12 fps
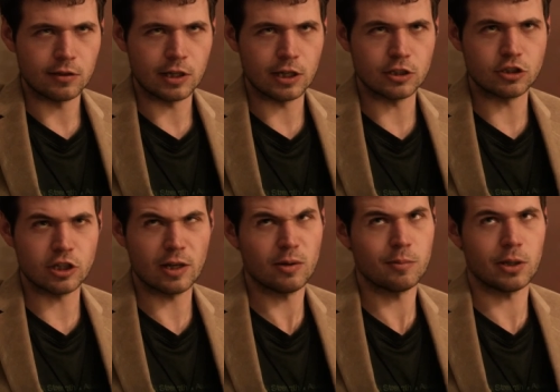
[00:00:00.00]
the
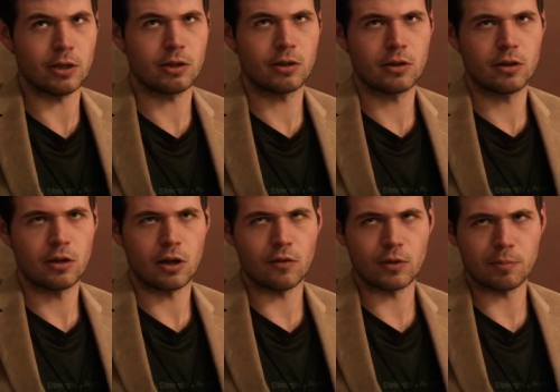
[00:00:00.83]
hegemony
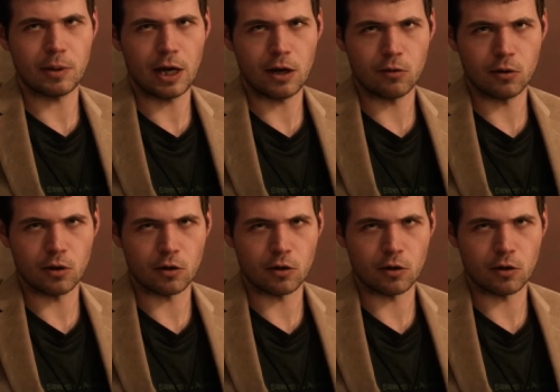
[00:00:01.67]
of the power